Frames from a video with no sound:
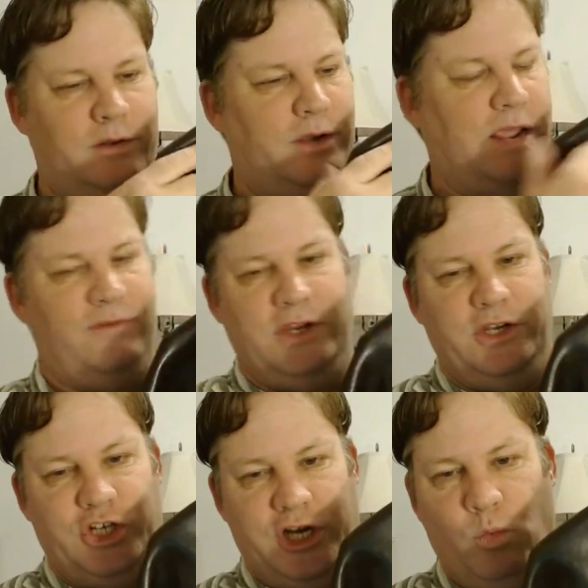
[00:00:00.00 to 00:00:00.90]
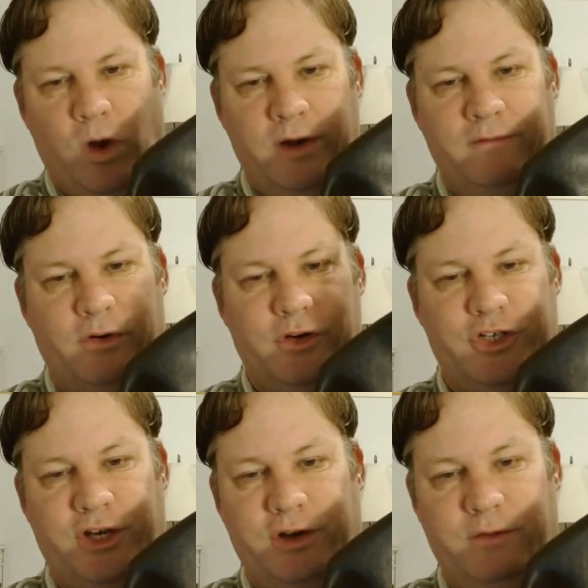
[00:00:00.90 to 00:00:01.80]
Navy G1
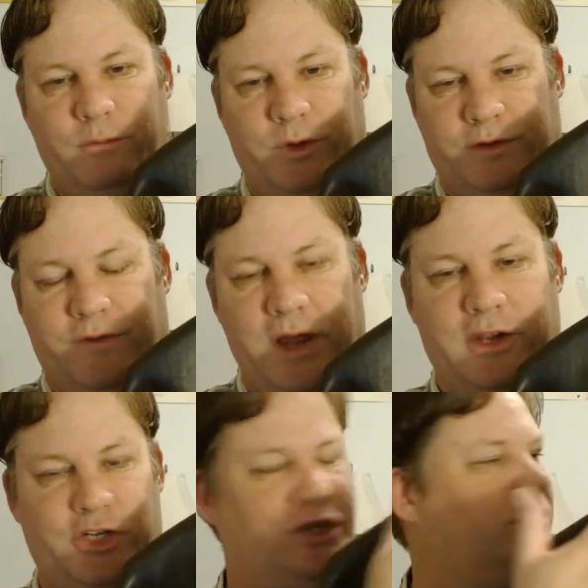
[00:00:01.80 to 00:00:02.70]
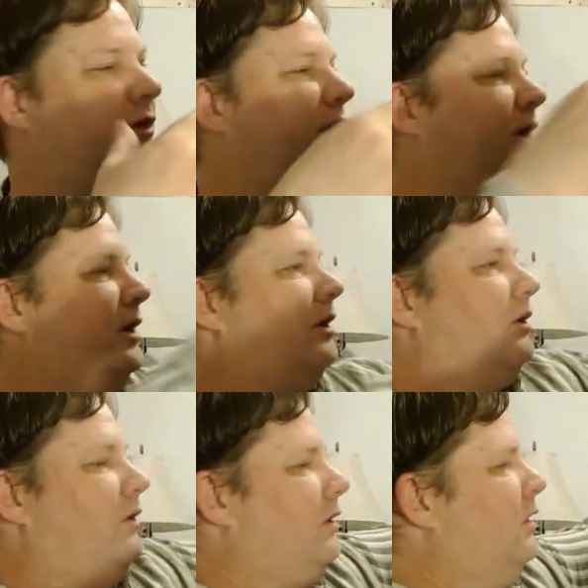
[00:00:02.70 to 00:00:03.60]
version with the fake shearling
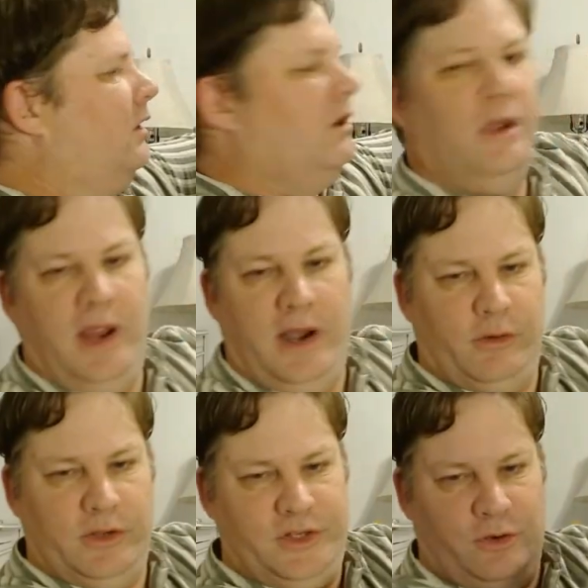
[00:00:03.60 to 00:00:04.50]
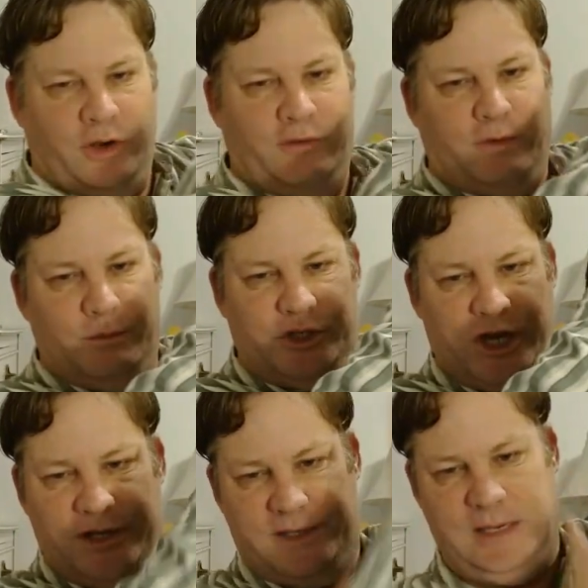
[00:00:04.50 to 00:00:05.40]
here. Arizona from
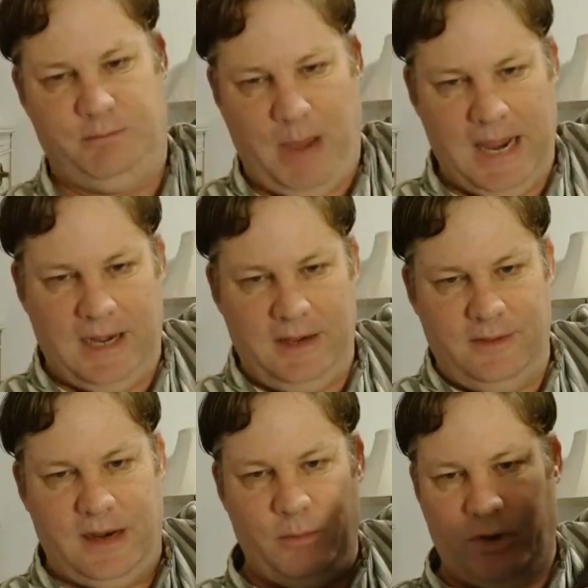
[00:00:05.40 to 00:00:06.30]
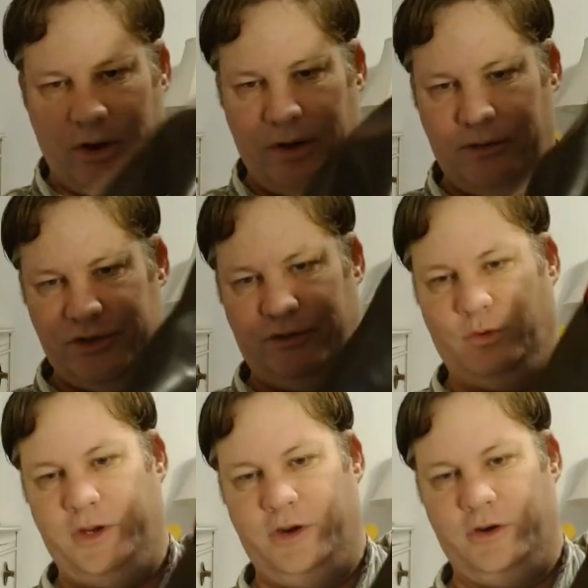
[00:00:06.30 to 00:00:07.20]
J.C. Penney that I bought
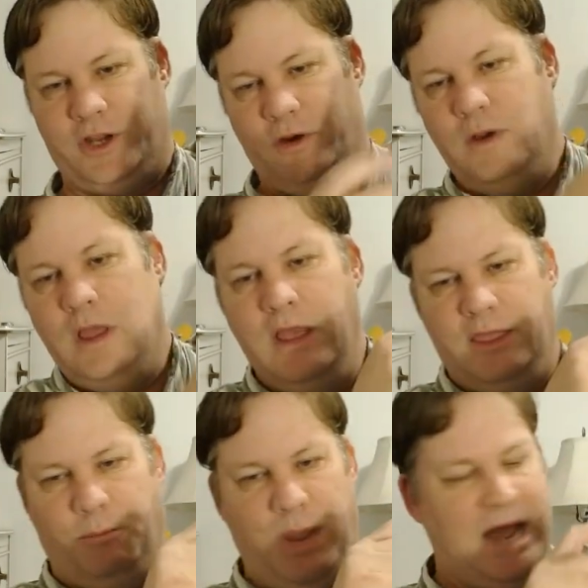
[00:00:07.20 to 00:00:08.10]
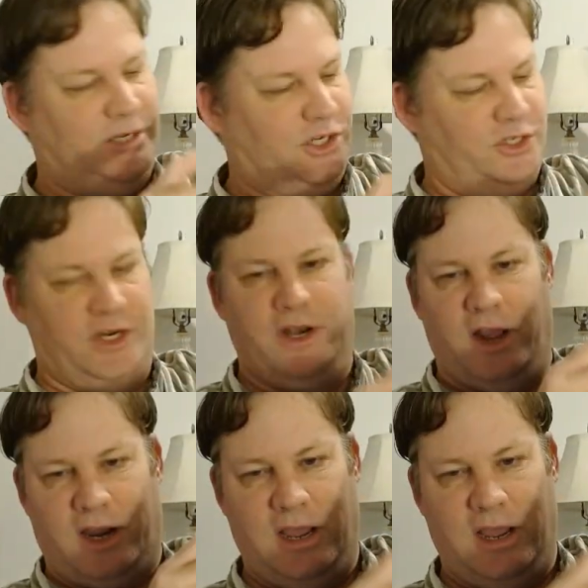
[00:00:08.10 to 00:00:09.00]
several years ago. The patches did
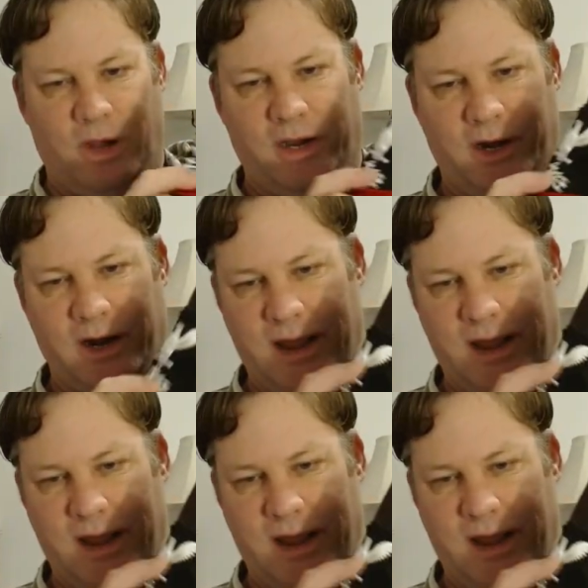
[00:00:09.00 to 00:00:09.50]
not come on it.